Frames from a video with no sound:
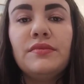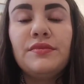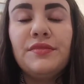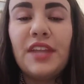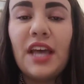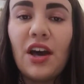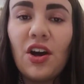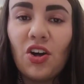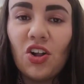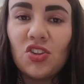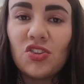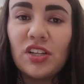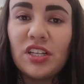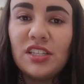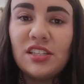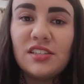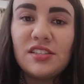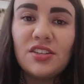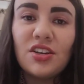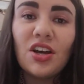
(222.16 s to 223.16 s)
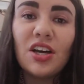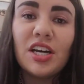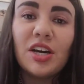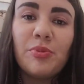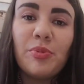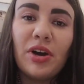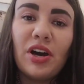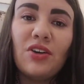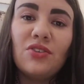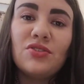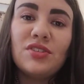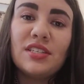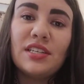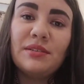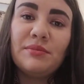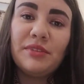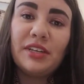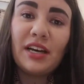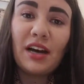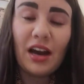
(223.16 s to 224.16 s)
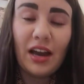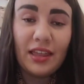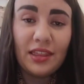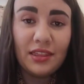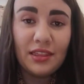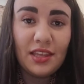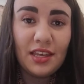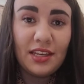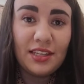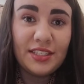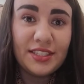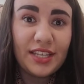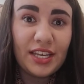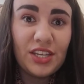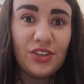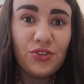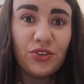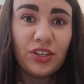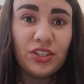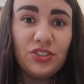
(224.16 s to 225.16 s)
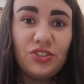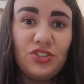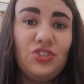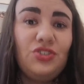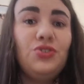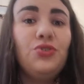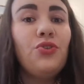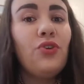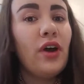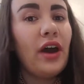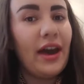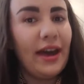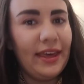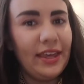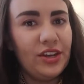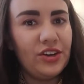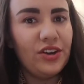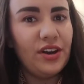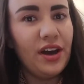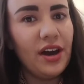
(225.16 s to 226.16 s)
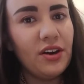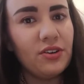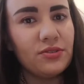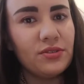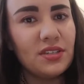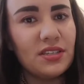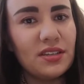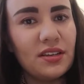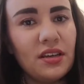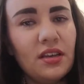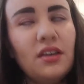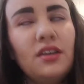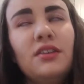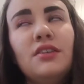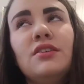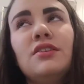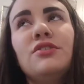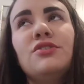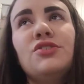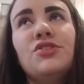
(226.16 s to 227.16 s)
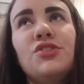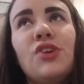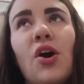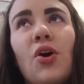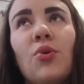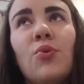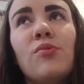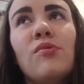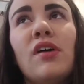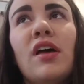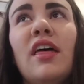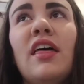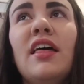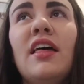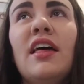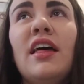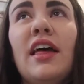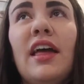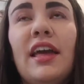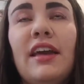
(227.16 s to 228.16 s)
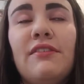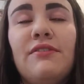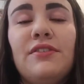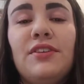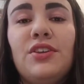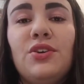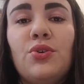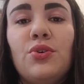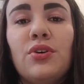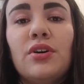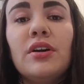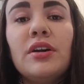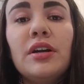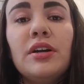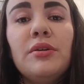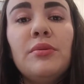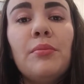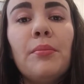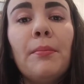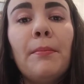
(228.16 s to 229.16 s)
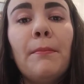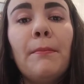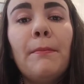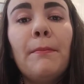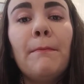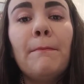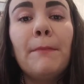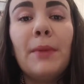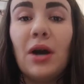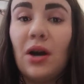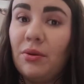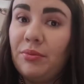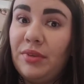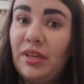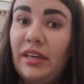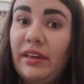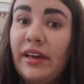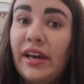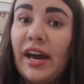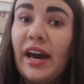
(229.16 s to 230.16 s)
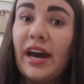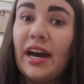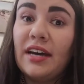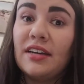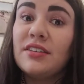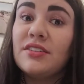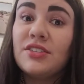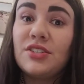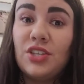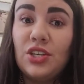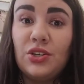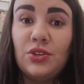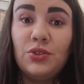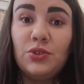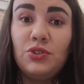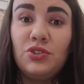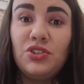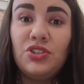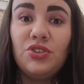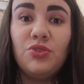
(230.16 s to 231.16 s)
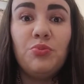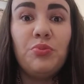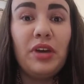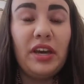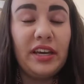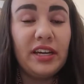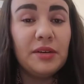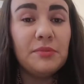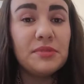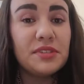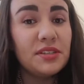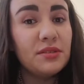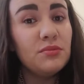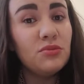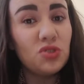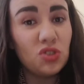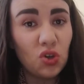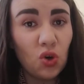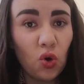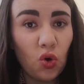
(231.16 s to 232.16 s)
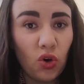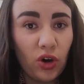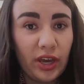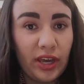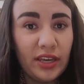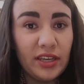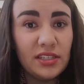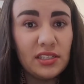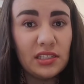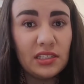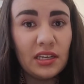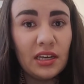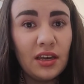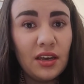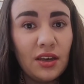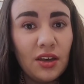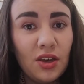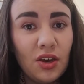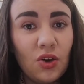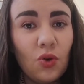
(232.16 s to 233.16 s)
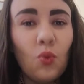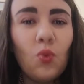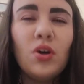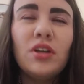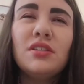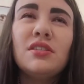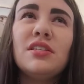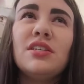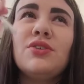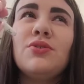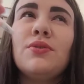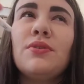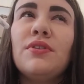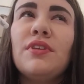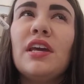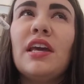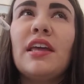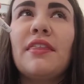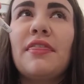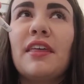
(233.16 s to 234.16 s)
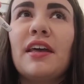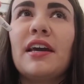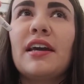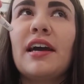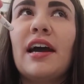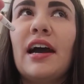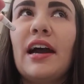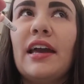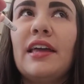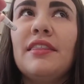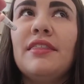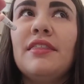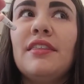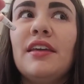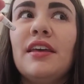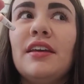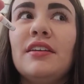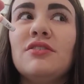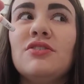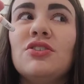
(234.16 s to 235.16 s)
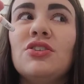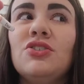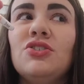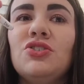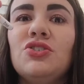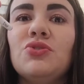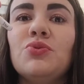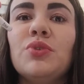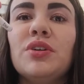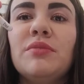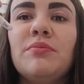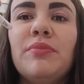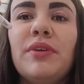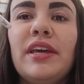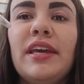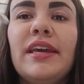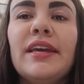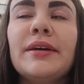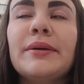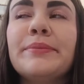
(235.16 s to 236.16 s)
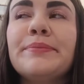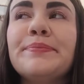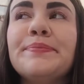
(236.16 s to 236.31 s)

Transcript: Now let's talk about some kind things that you can do at your house. So, if your mommy asks you to pick up some toys, what do you think the kind thing to do would be?